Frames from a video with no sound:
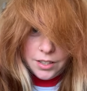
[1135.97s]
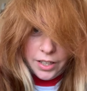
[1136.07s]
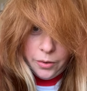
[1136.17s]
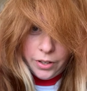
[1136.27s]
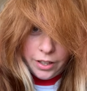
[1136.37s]

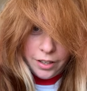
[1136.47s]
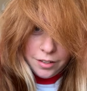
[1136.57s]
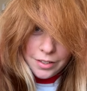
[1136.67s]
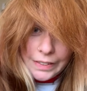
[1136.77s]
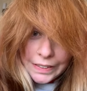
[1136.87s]
Deal with it.
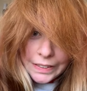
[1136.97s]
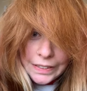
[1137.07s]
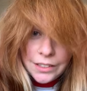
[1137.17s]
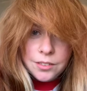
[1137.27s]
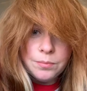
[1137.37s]

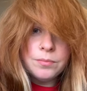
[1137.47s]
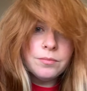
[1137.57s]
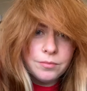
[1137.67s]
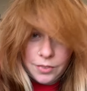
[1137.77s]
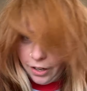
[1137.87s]

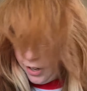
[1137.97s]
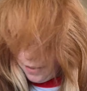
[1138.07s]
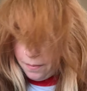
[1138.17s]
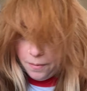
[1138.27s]
All right.